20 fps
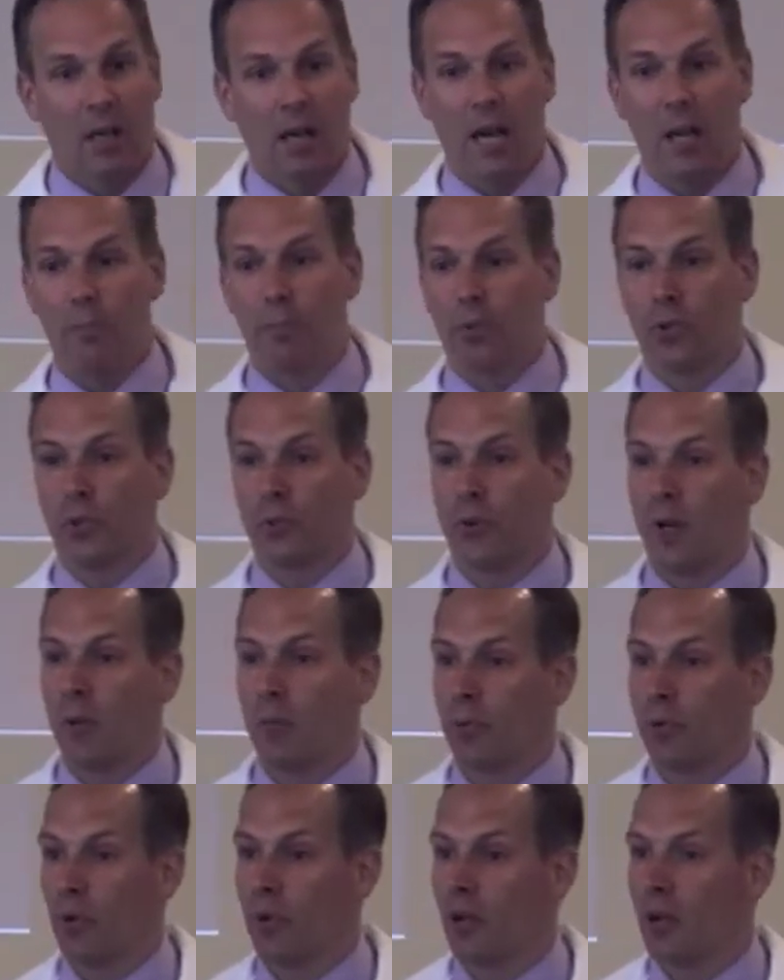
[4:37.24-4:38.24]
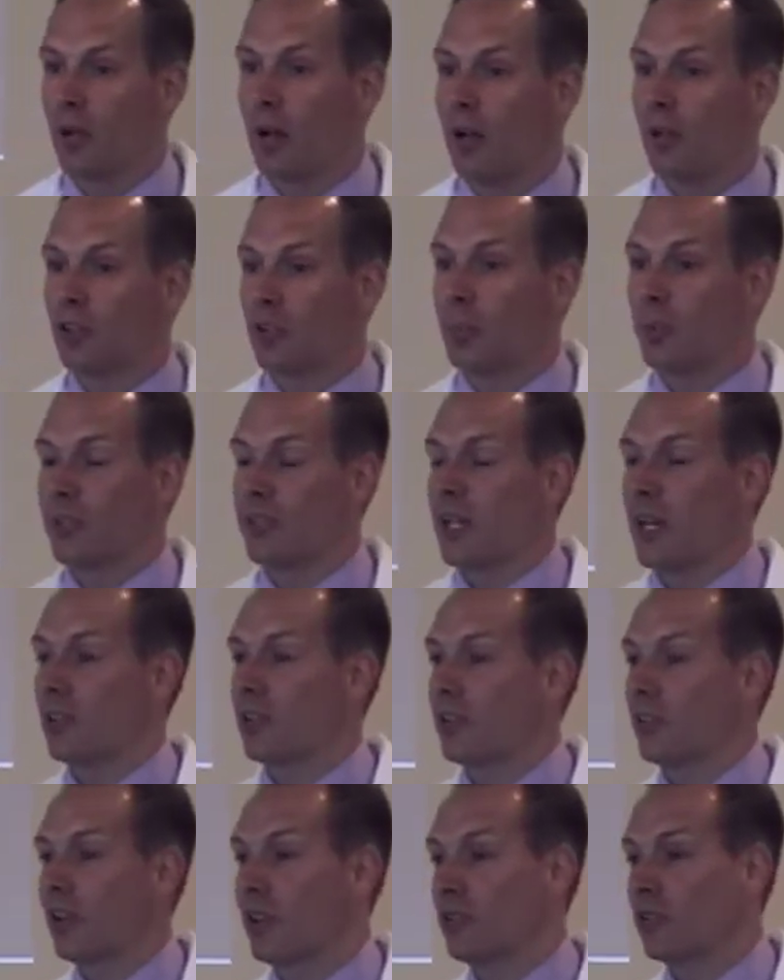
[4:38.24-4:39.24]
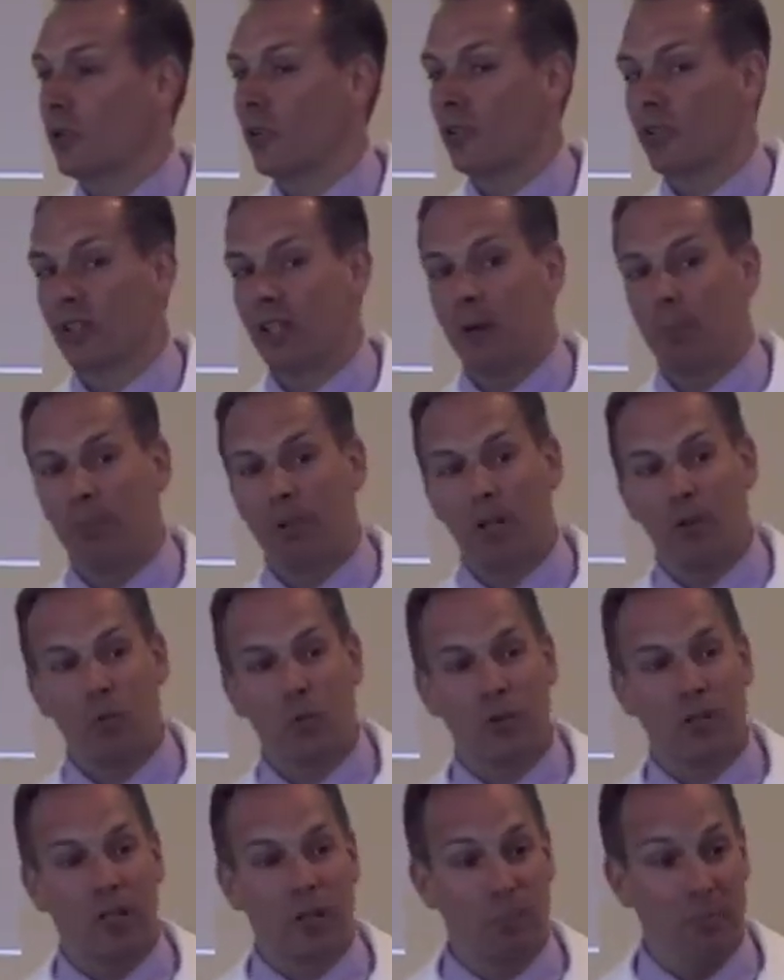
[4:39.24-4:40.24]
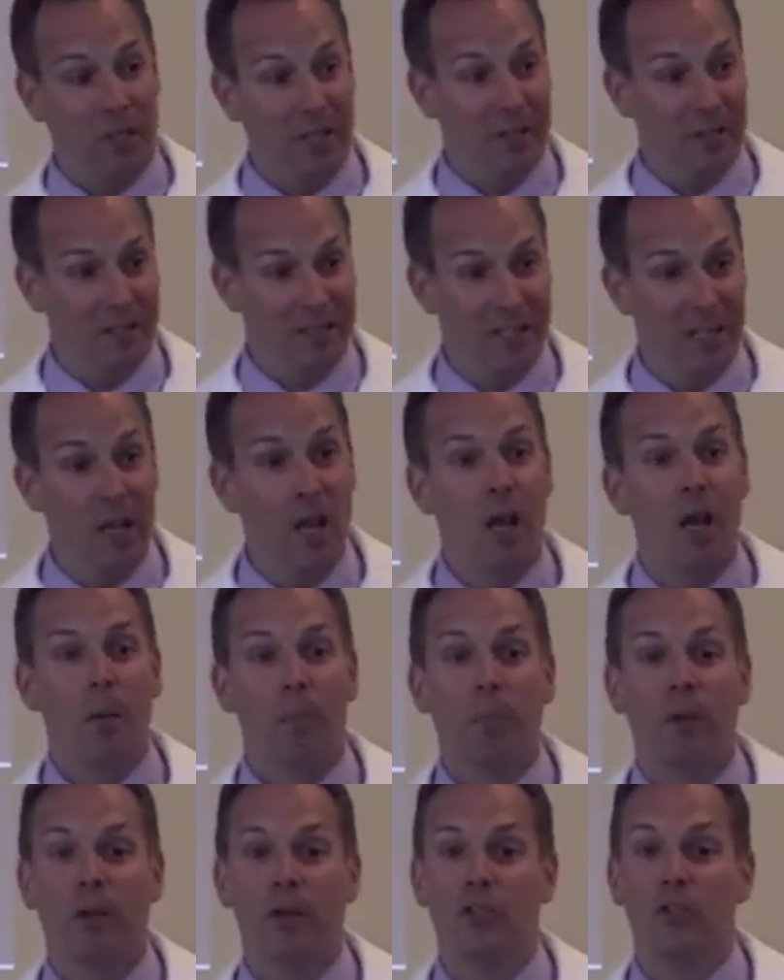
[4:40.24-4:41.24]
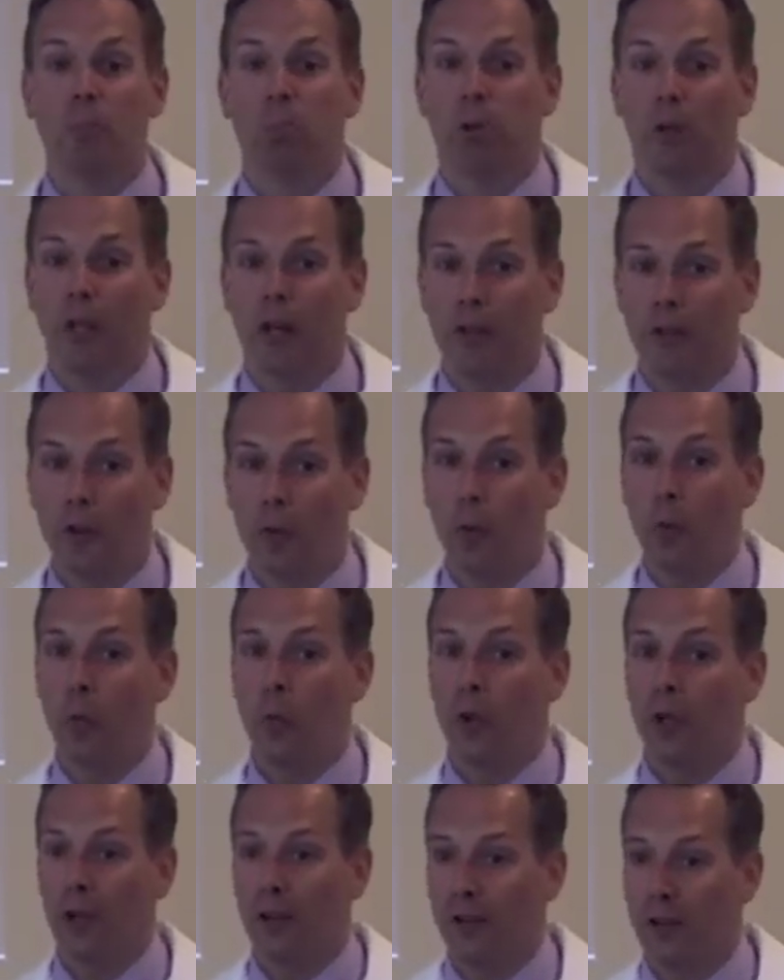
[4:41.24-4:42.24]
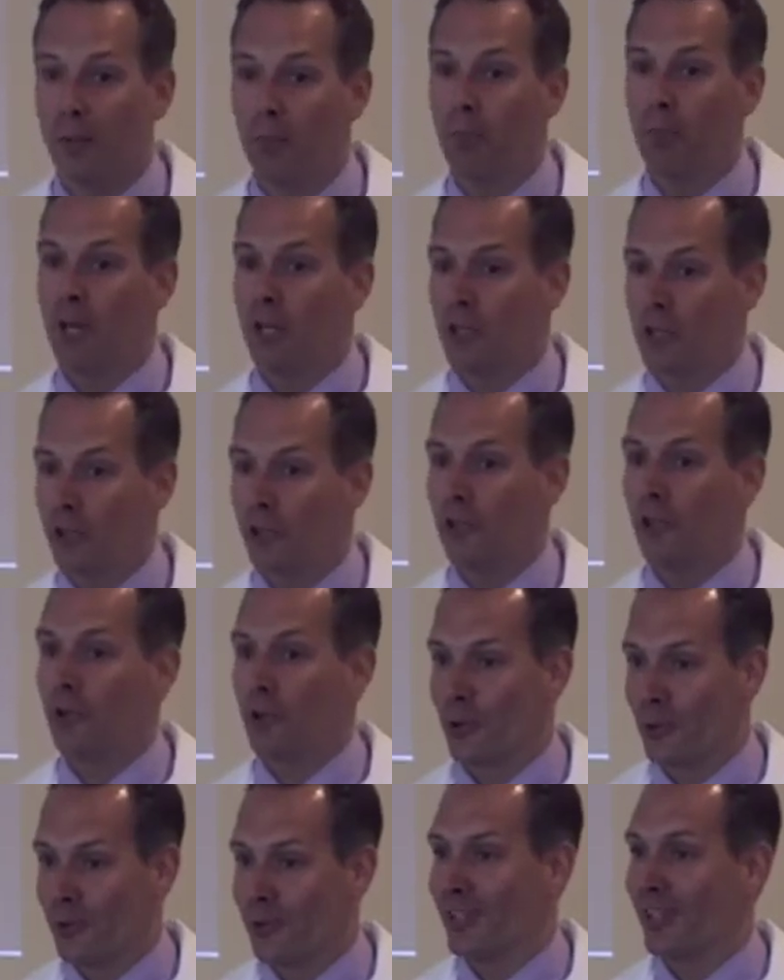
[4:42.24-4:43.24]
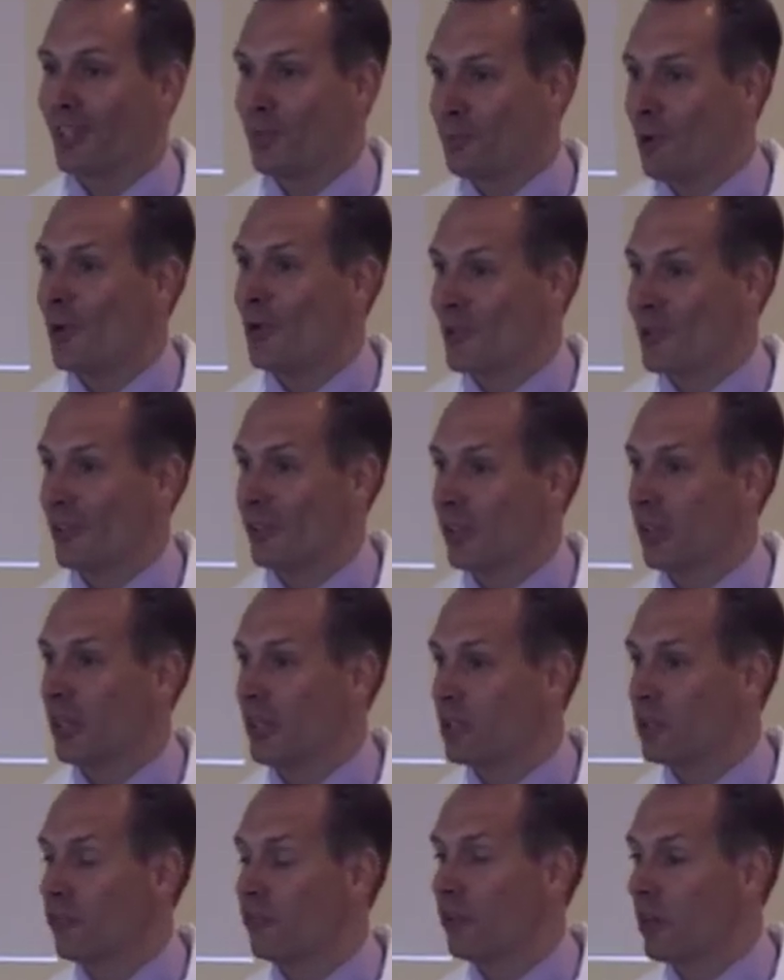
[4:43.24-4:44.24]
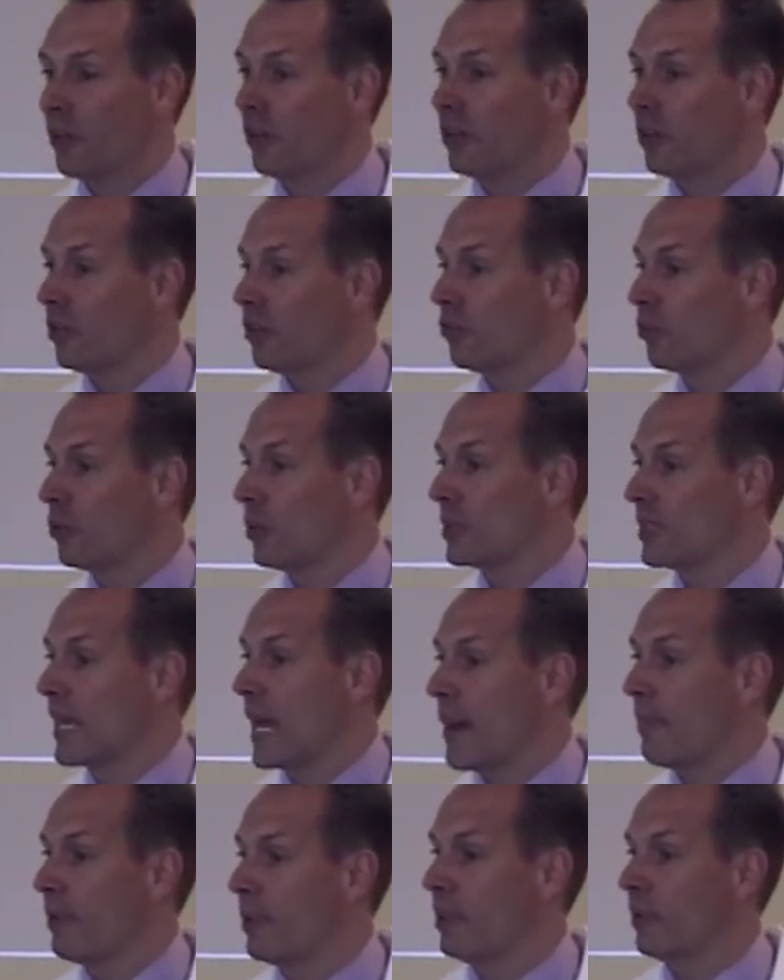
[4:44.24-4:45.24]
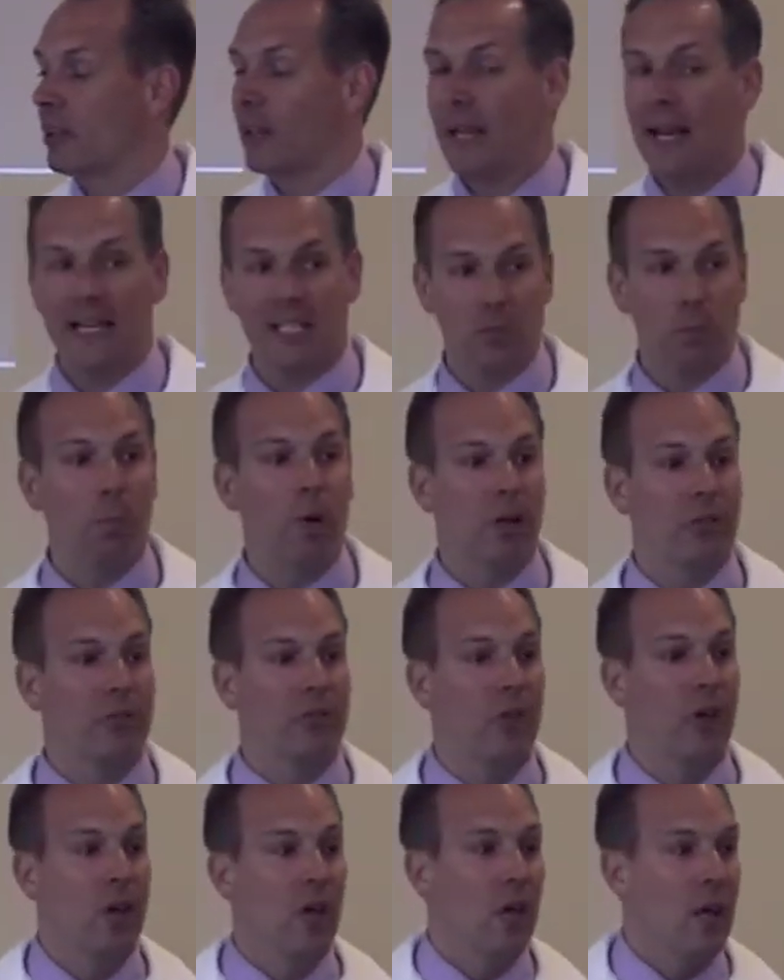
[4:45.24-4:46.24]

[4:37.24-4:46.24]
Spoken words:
I put her on protocol to protect her and told her to get blood work immediately because blood will measure current exposure. It's very good for what's happened in the last month.